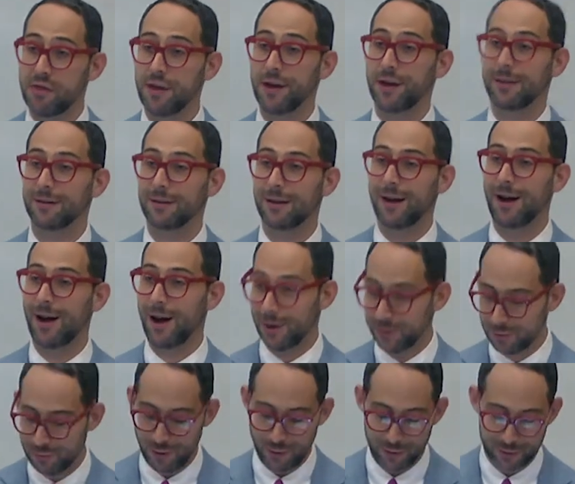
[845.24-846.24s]
thing,"
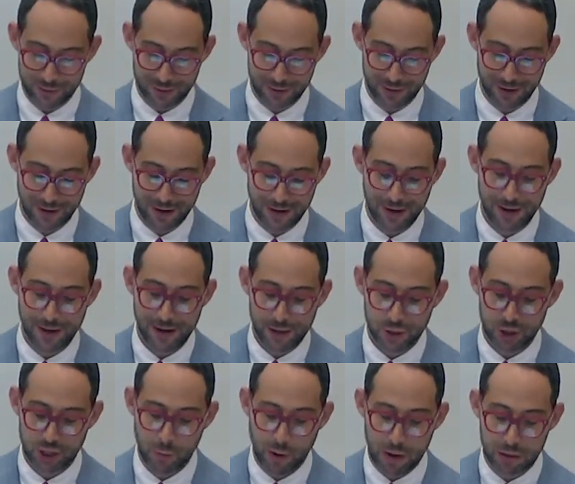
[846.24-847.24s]
unquote.
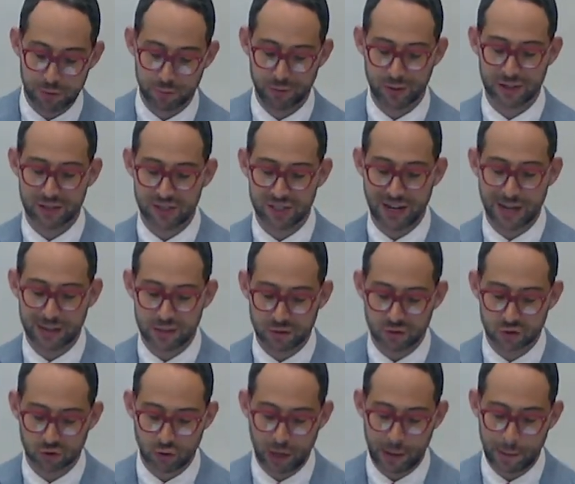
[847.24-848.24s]
She went through an
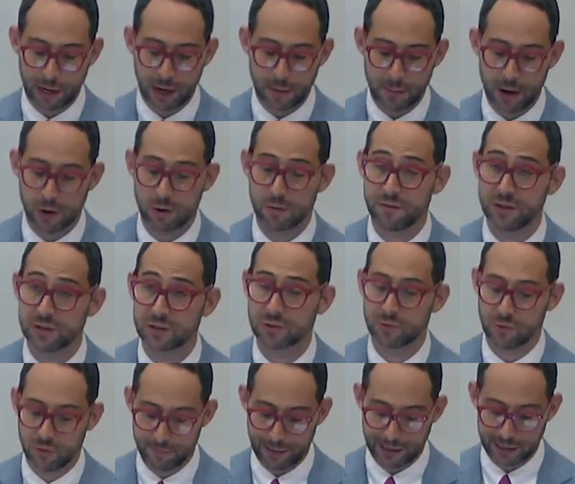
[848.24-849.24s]
extensive screening about her
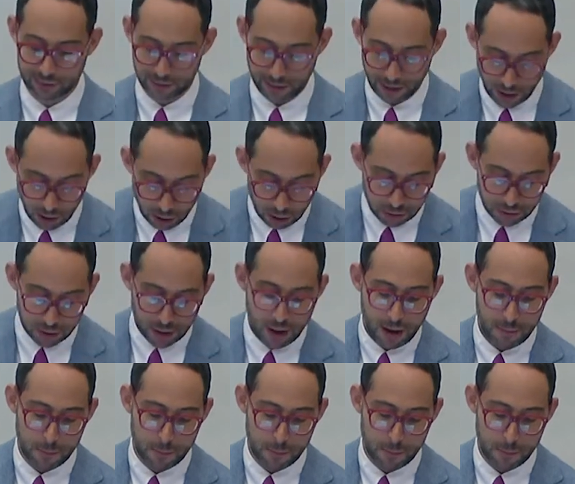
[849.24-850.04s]
physical and mental health